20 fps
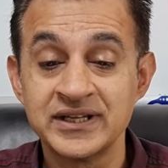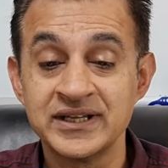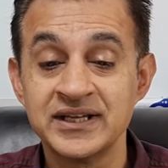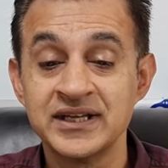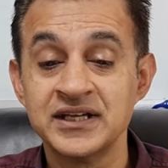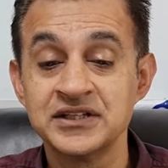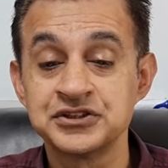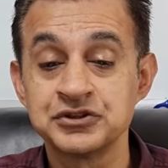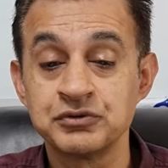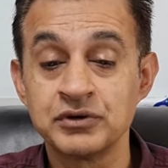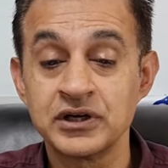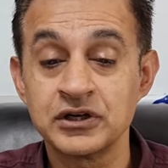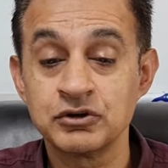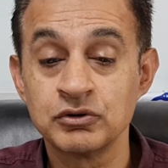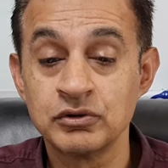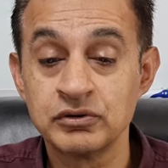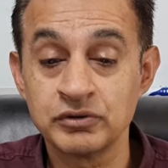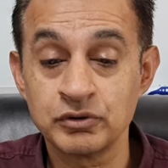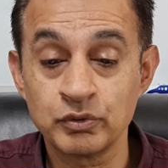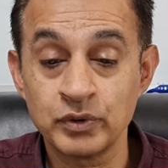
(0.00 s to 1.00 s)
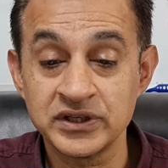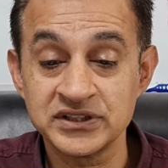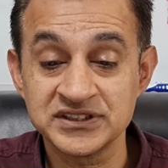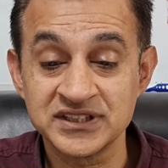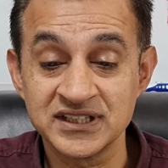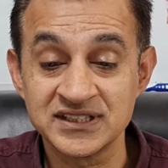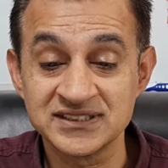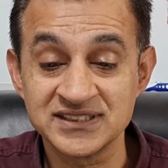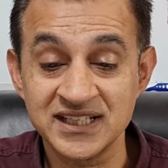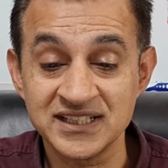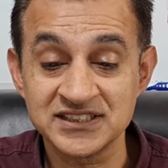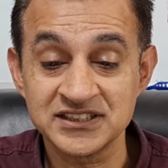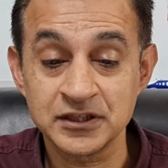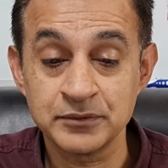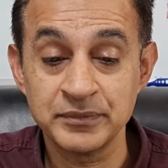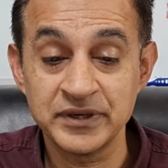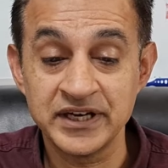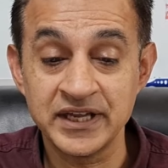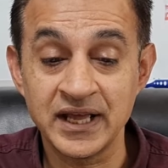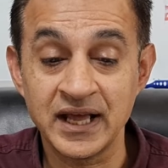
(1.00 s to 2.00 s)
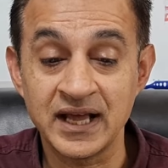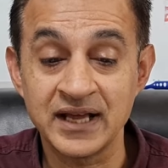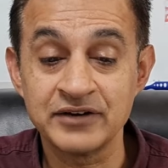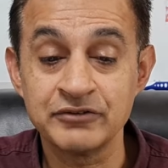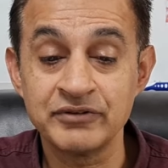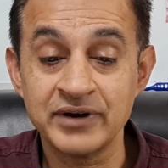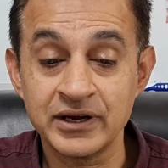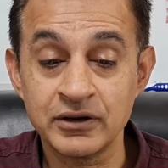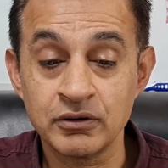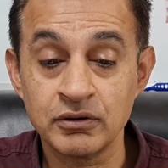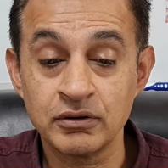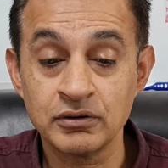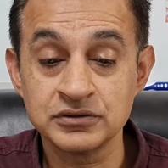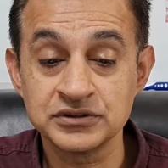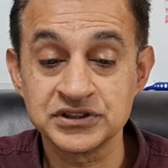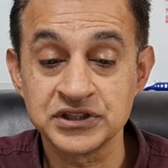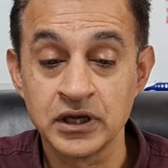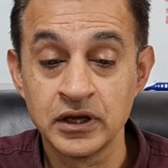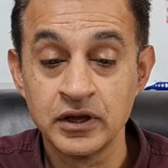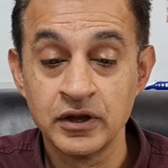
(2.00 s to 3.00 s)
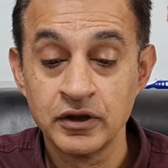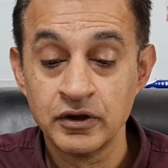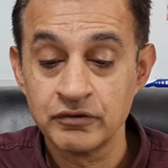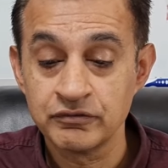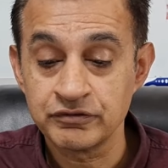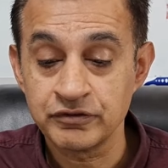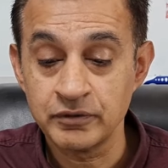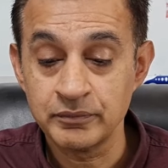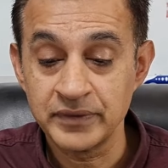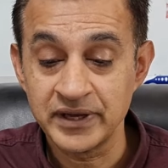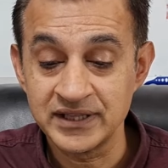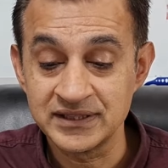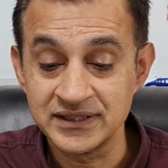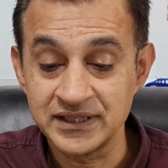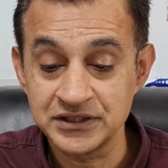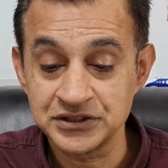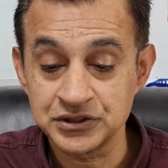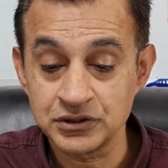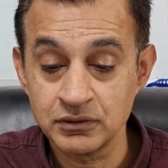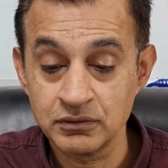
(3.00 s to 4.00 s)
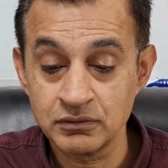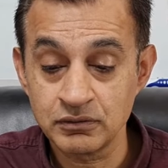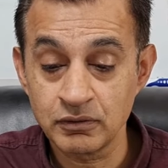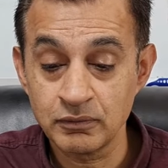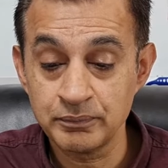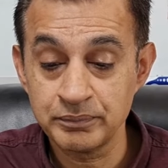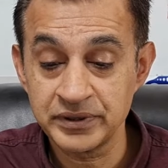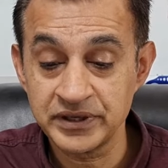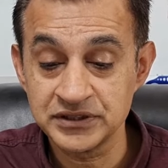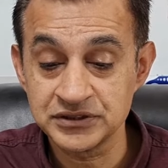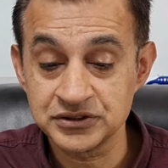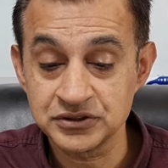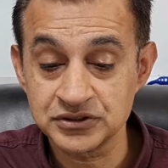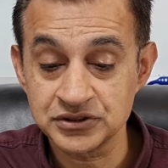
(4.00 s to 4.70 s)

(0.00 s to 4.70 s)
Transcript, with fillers: He is rec requesting testimony and records from additional companies.